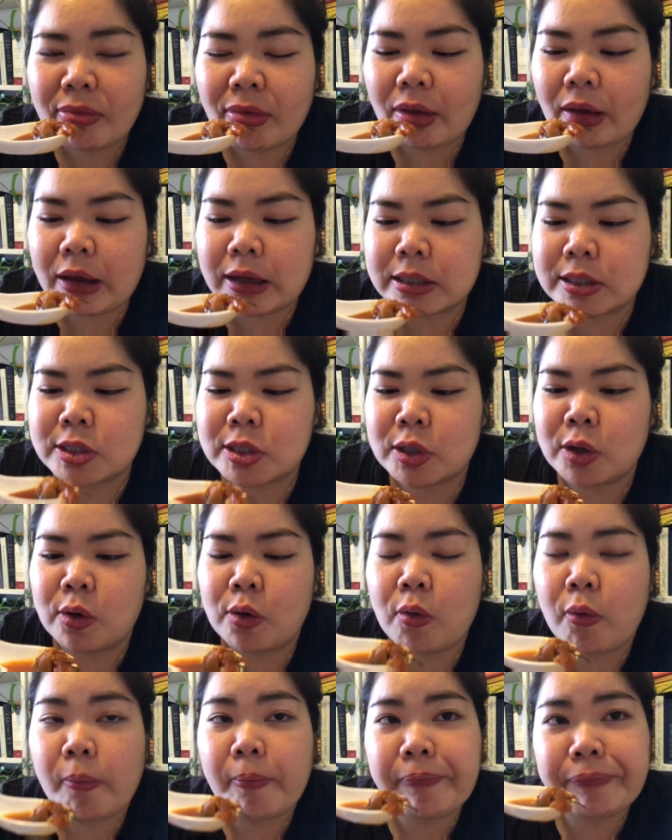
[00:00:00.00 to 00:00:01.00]
And so
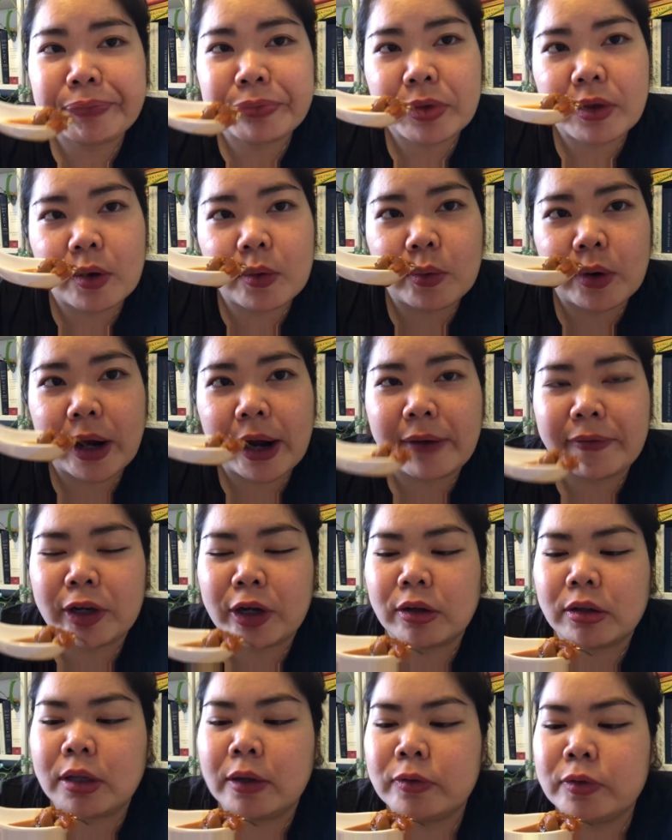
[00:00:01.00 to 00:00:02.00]
we're having our
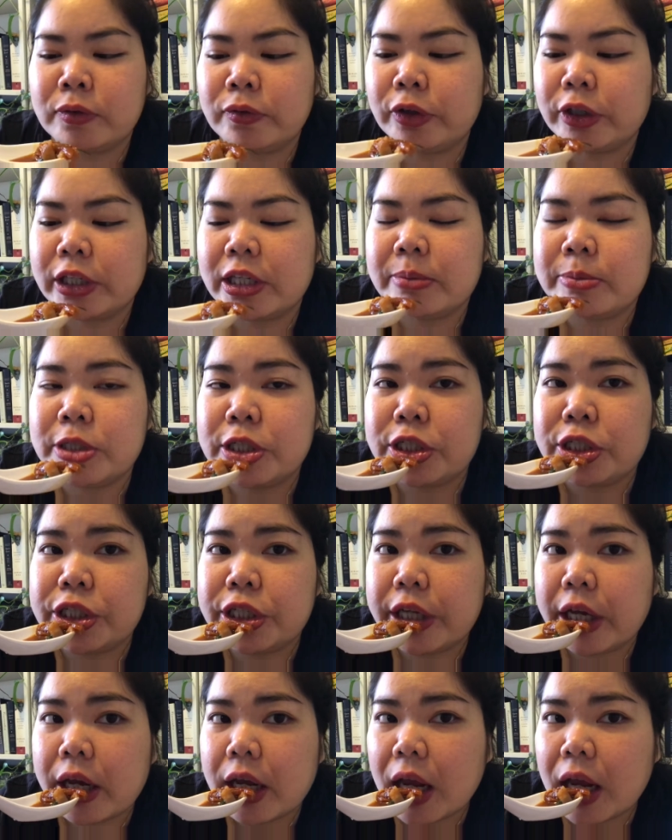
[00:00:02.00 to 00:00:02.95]
leftover kimchi jjigae.